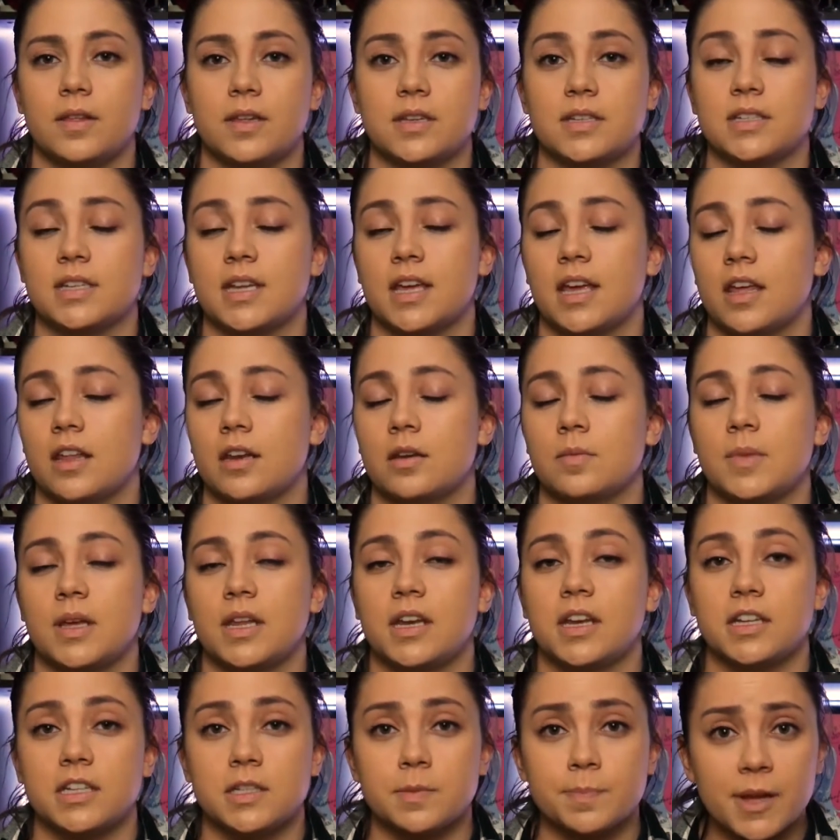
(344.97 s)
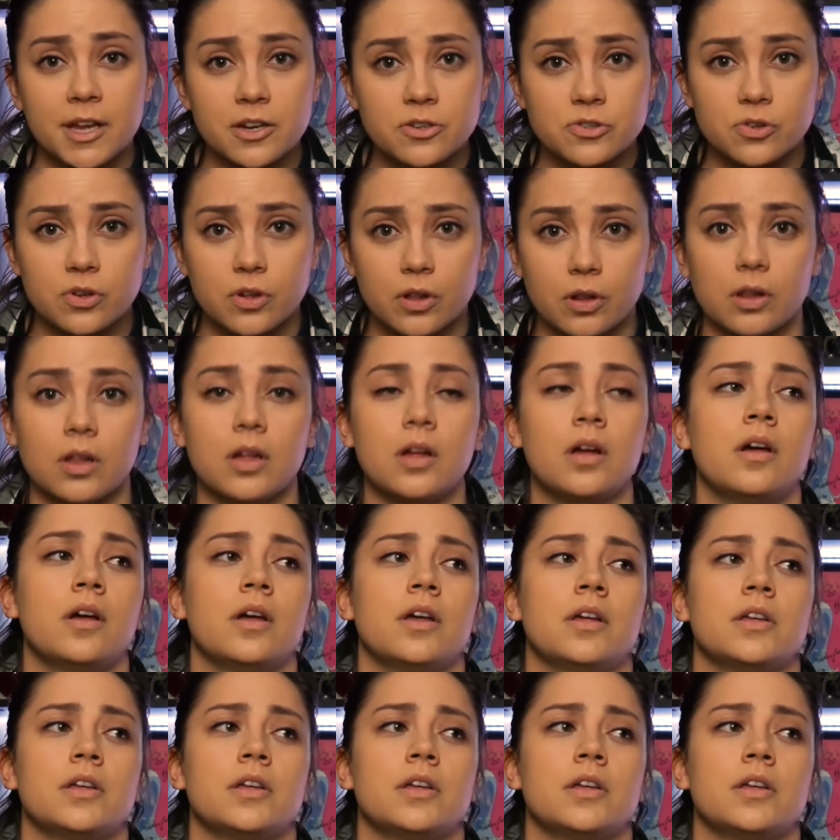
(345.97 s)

this animated special,